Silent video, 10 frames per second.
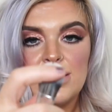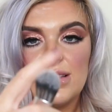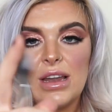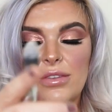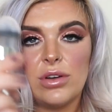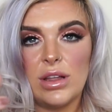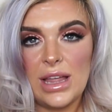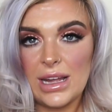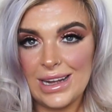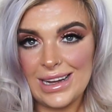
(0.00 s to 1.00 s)
So then I've got
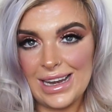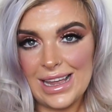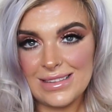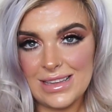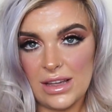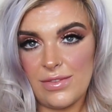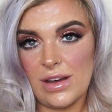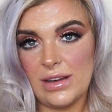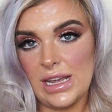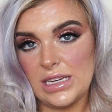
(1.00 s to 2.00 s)
like a classic
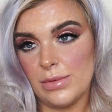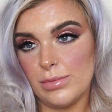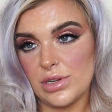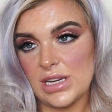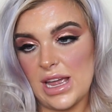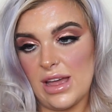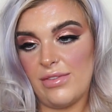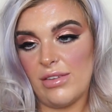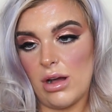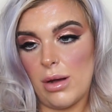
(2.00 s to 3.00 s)
foundation brush here
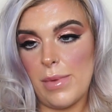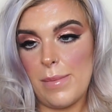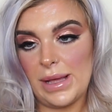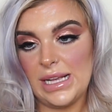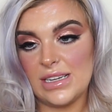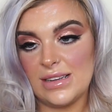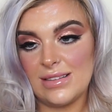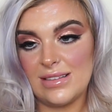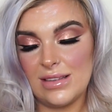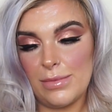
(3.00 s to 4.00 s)
from Peaches.
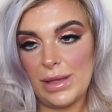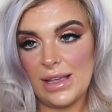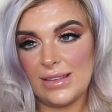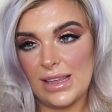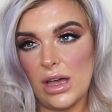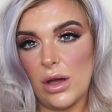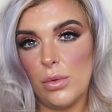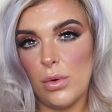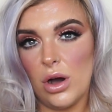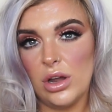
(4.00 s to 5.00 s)
This is a
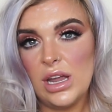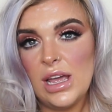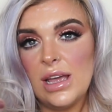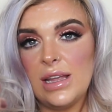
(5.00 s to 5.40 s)
PC01.